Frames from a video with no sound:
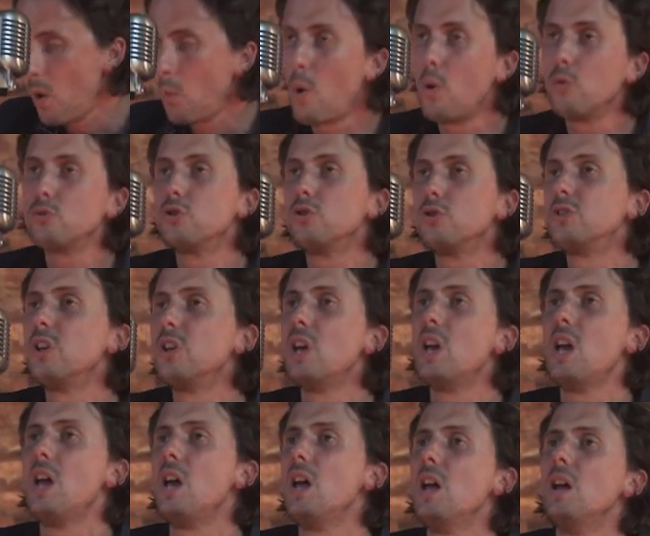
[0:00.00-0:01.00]
won't you
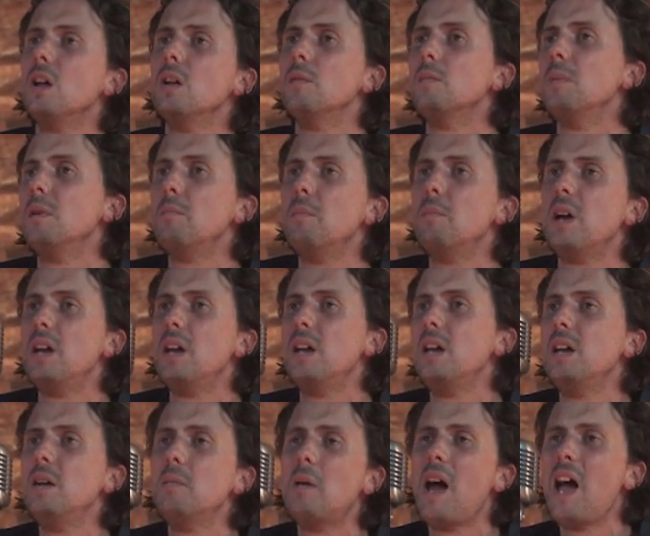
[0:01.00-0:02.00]
tell me,
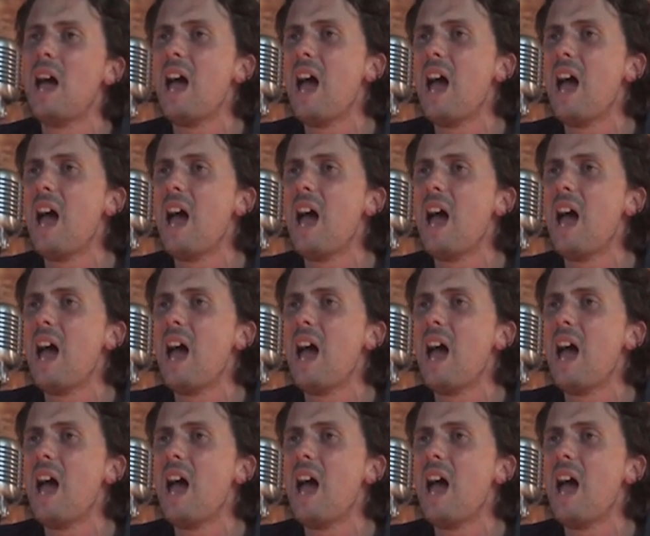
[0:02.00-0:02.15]
baby,